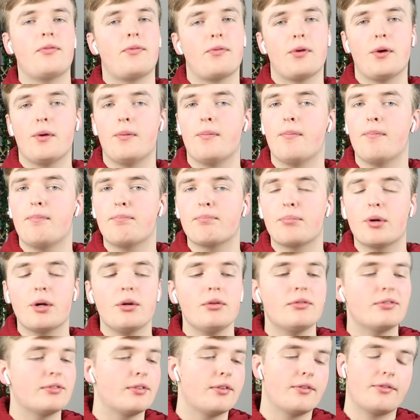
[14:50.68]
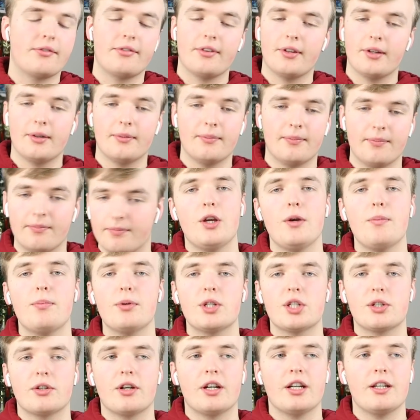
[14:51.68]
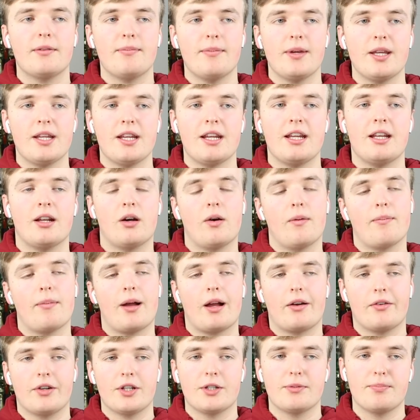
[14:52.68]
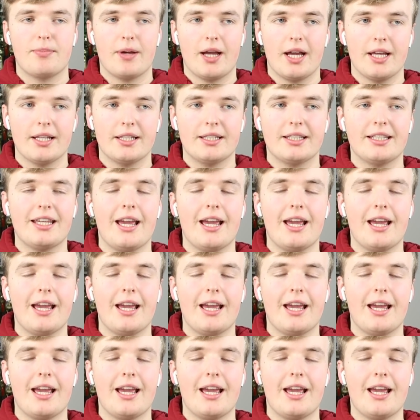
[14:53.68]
of them, both of them, you betrayed me in our marriage bed.